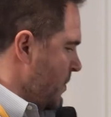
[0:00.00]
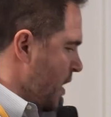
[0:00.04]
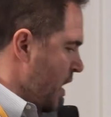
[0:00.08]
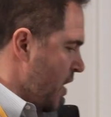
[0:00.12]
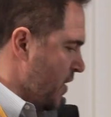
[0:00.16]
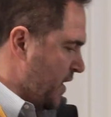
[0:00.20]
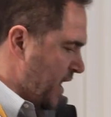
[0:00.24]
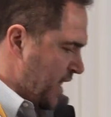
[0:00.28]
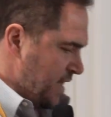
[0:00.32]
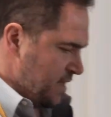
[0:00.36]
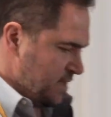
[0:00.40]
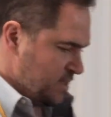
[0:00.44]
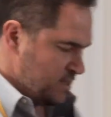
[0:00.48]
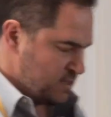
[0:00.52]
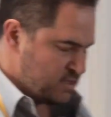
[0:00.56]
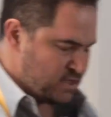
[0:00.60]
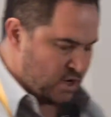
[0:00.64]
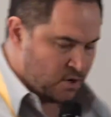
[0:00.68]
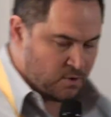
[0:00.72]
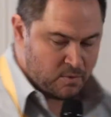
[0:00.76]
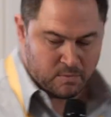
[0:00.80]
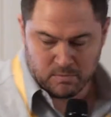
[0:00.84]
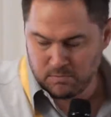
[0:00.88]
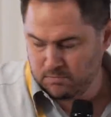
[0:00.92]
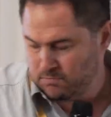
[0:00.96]
Okay,
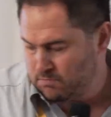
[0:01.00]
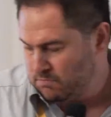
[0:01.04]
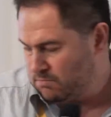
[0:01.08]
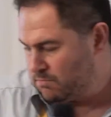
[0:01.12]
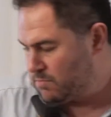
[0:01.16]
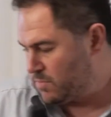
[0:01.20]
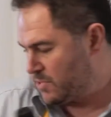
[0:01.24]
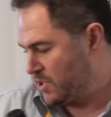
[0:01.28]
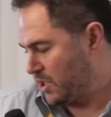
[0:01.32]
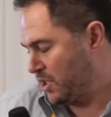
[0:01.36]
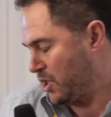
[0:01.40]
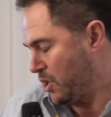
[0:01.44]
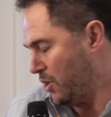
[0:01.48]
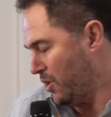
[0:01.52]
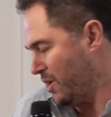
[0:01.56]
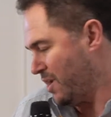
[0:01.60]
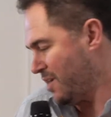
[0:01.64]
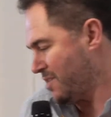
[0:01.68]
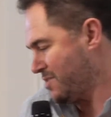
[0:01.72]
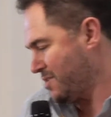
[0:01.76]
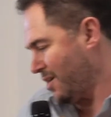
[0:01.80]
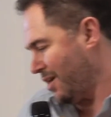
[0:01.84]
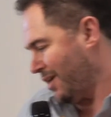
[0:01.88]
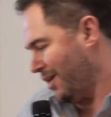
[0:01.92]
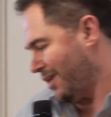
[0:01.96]
so
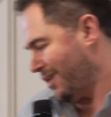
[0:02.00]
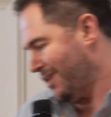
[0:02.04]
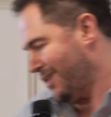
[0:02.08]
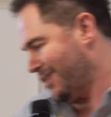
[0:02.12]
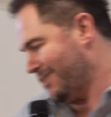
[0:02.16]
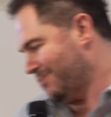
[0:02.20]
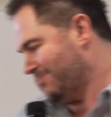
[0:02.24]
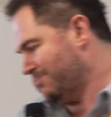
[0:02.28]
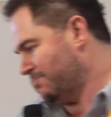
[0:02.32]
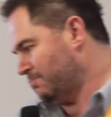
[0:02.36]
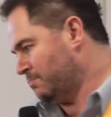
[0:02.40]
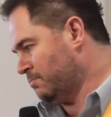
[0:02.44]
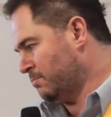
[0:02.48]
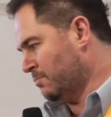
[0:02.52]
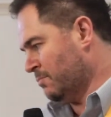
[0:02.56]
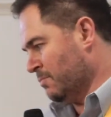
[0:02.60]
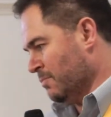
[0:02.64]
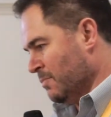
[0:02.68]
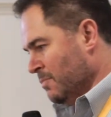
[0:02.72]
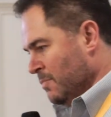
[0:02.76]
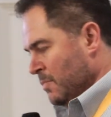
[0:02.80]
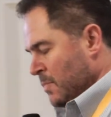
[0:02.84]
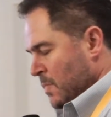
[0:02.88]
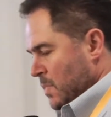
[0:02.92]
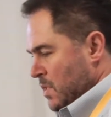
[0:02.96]
securities are
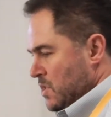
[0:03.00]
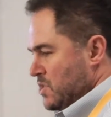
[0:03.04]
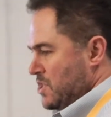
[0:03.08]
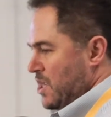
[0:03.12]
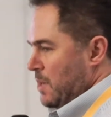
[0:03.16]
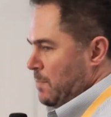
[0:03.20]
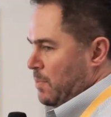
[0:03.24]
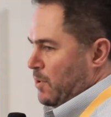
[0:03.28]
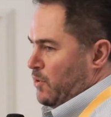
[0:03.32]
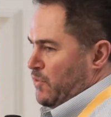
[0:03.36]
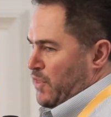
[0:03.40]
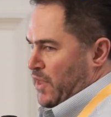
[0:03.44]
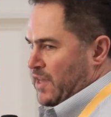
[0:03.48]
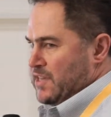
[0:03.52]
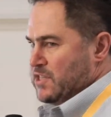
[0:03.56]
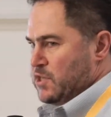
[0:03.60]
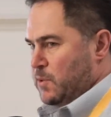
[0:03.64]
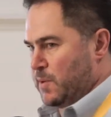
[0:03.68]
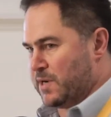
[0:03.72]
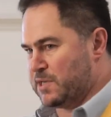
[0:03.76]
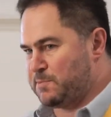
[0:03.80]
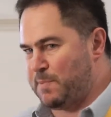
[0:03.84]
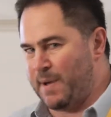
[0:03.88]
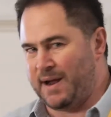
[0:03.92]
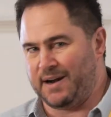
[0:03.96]
your typical things
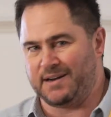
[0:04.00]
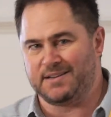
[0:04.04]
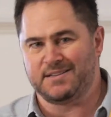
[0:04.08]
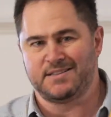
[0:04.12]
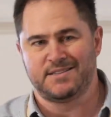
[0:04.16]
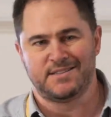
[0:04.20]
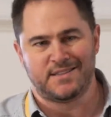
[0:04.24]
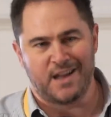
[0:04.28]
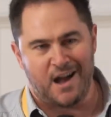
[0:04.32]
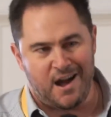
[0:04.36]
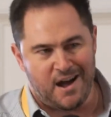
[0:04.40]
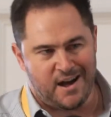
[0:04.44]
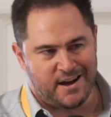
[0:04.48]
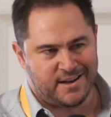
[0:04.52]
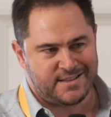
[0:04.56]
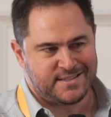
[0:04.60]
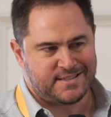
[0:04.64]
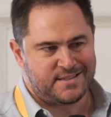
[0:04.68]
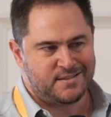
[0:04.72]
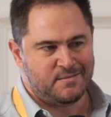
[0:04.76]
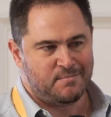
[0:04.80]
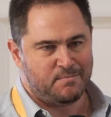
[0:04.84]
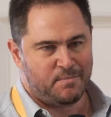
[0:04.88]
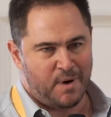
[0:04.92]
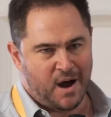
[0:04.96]
you would expect.
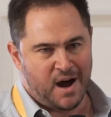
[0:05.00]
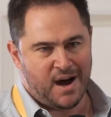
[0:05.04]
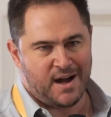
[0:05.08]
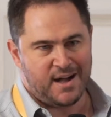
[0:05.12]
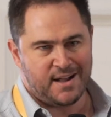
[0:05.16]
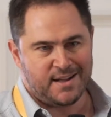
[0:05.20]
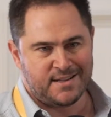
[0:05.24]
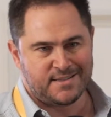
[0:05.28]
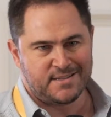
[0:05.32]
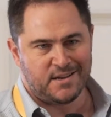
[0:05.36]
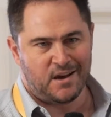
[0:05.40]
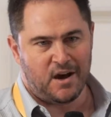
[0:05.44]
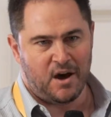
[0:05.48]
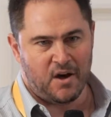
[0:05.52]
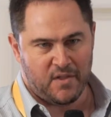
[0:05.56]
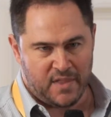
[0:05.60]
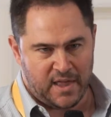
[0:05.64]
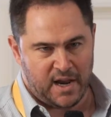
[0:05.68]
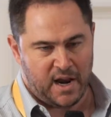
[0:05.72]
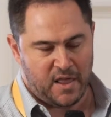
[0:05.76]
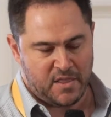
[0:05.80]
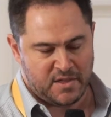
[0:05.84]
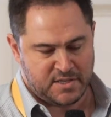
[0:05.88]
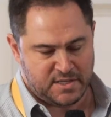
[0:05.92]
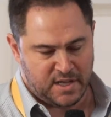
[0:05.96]
Stocks, bonds, all
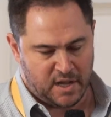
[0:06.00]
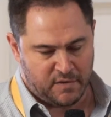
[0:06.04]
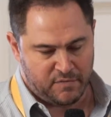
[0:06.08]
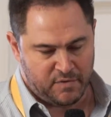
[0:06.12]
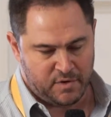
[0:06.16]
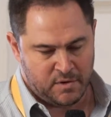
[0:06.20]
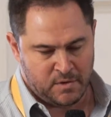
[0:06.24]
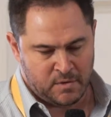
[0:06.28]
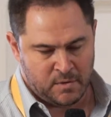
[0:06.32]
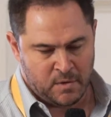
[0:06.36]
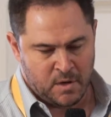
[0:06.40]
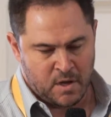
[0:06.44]
that other stuff.